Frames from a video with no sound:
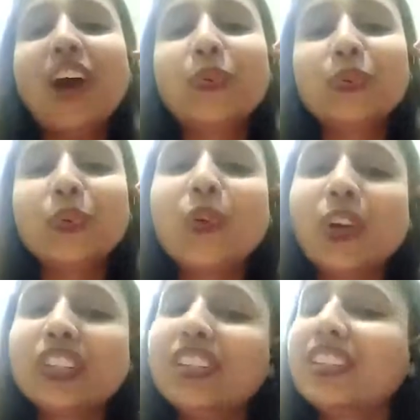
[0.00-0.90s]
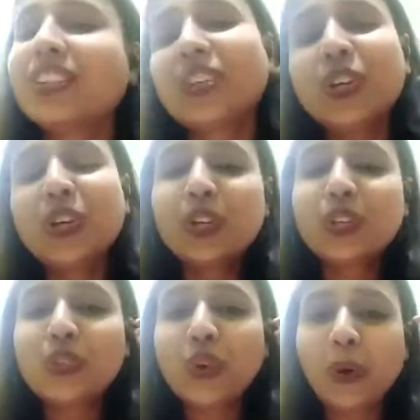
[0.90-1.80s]
how you got the
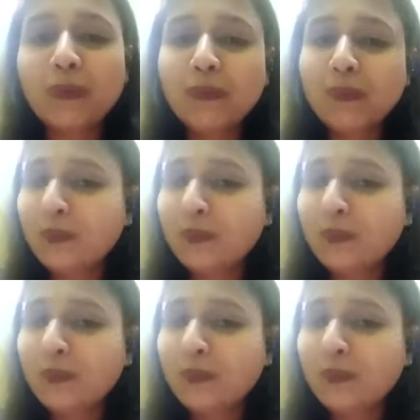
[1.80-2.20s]
job?